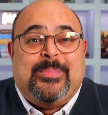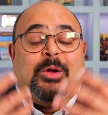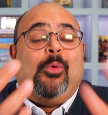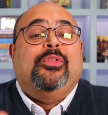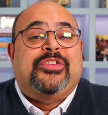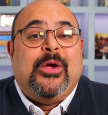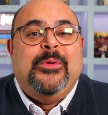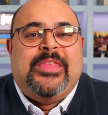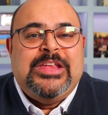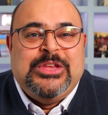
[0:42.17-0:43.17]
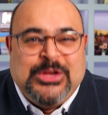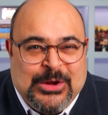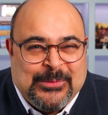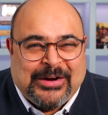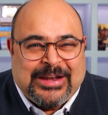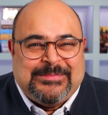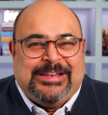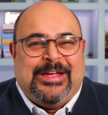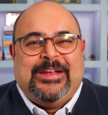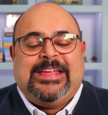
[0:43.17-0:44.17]
but also that you are going to be
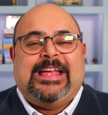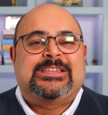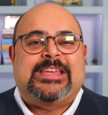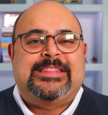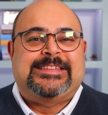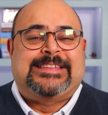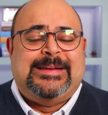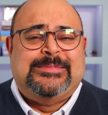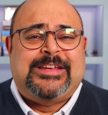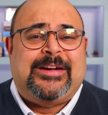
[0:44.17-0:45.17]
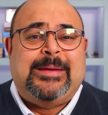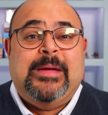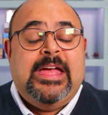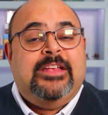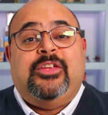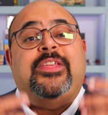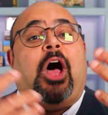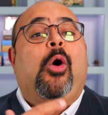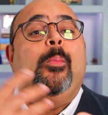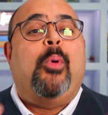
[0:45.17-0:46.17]
learning at the same time. So the
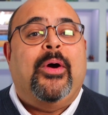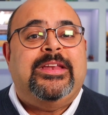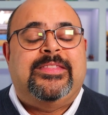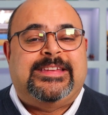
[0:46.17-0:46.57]
whole point of